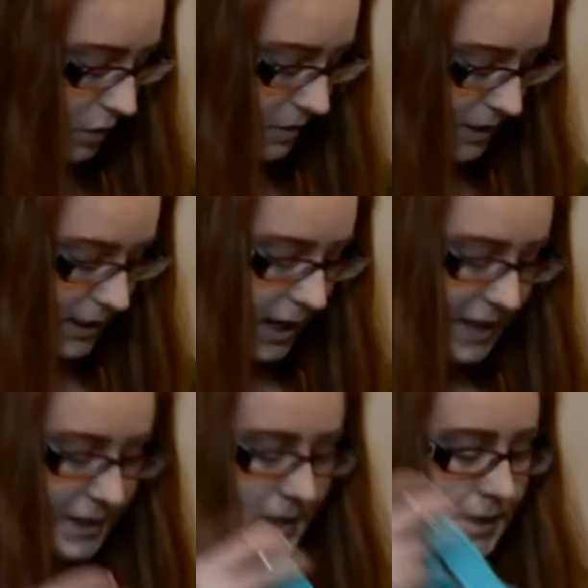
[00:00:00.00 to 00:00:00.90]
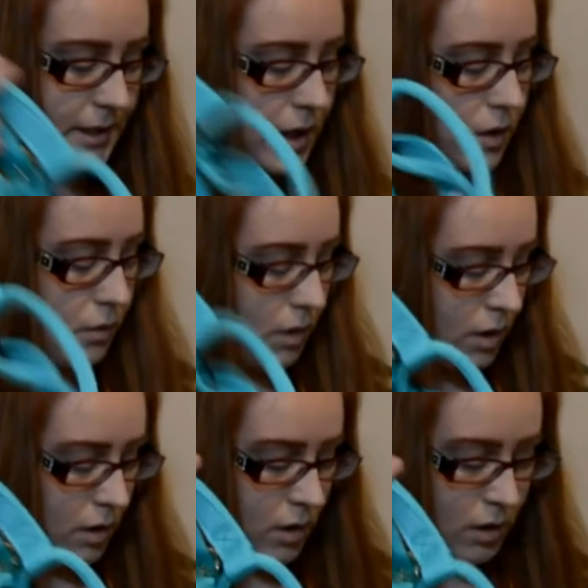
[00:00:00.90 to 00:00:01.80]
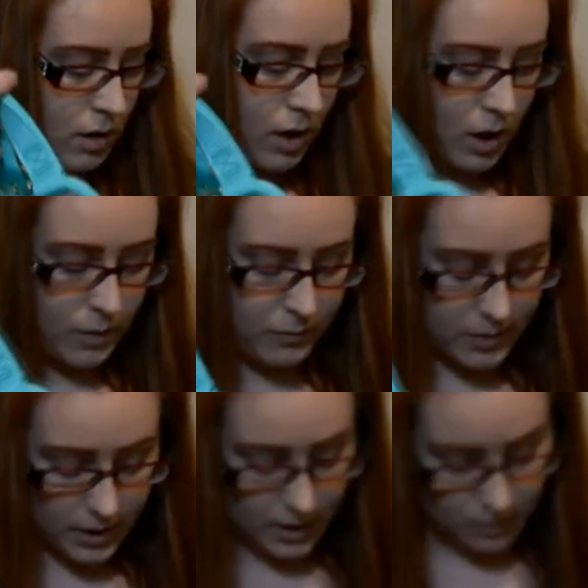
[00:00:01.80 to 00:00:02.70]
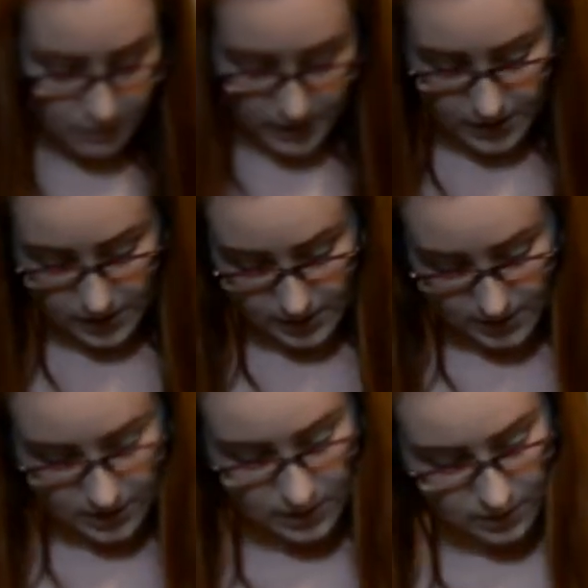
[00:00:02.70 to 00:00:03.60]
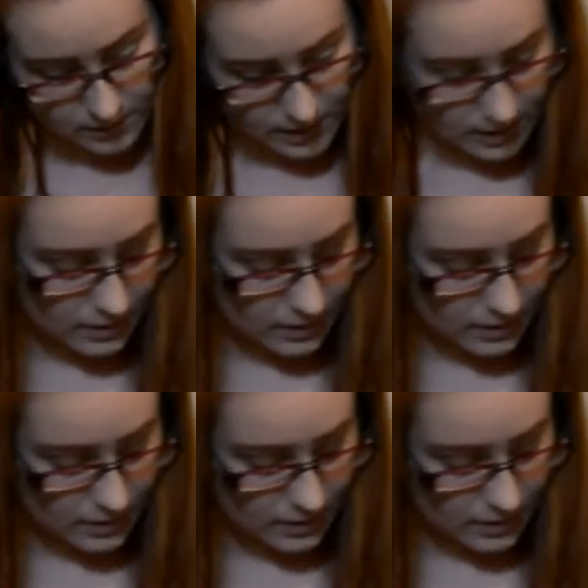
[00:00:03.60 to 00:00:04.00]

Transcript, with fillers: horse size, so hopefully, oh my goodness, there's like